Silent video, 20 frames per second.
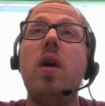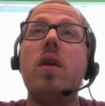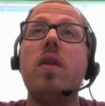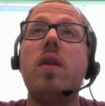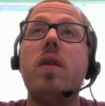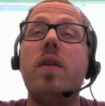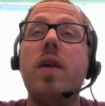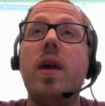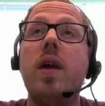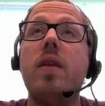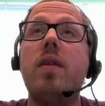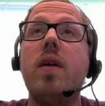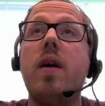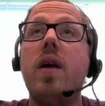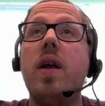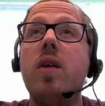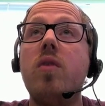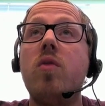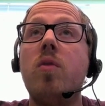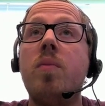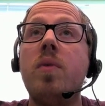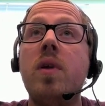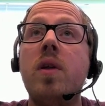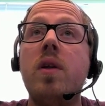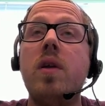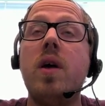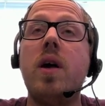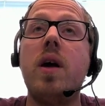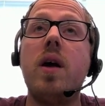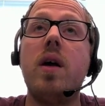the data in
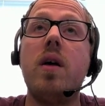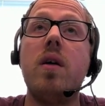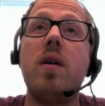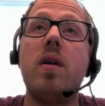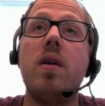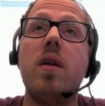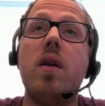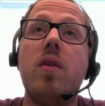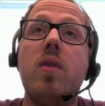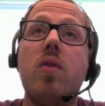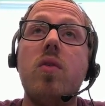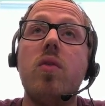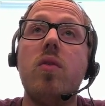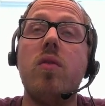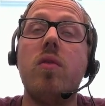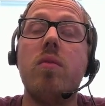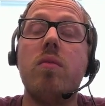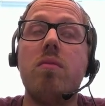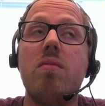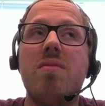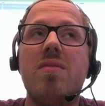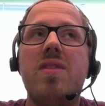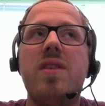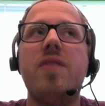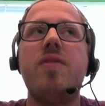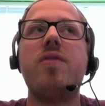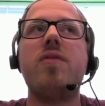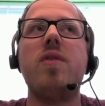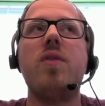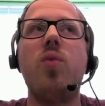KeyPedia and all
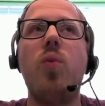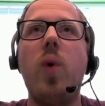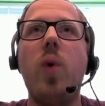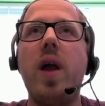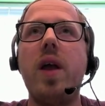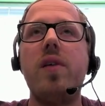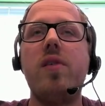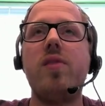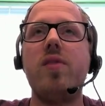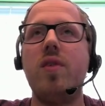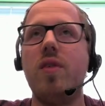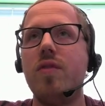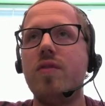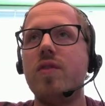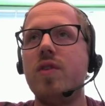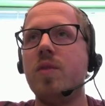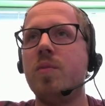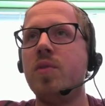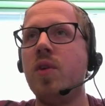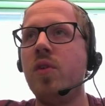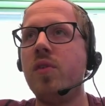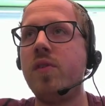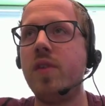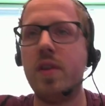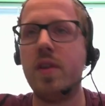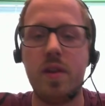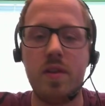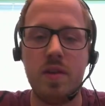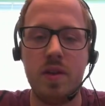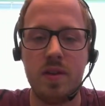different ways of
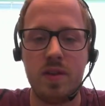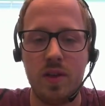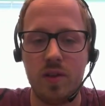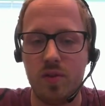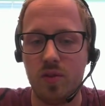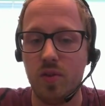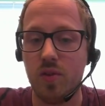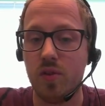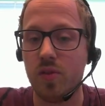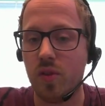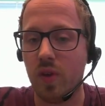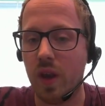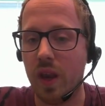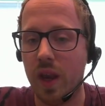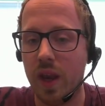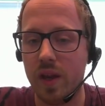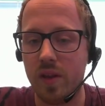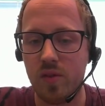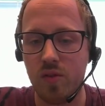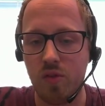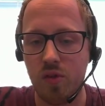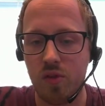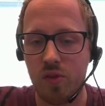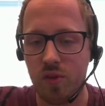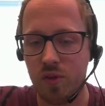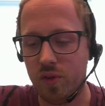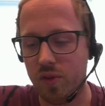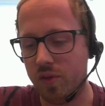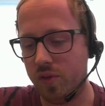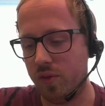approaching the data is also linked to each
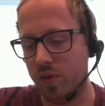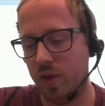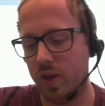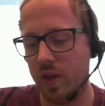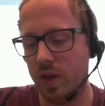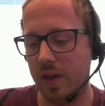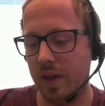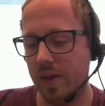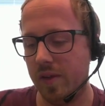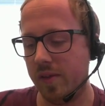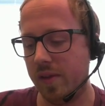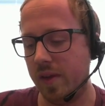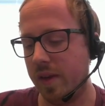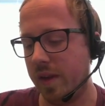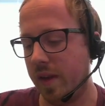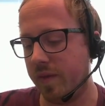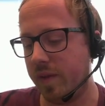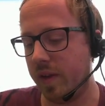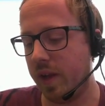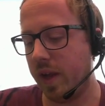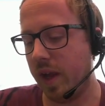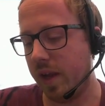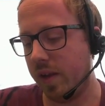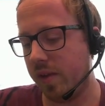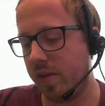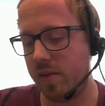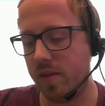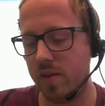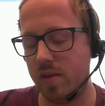other, so you can easily navigate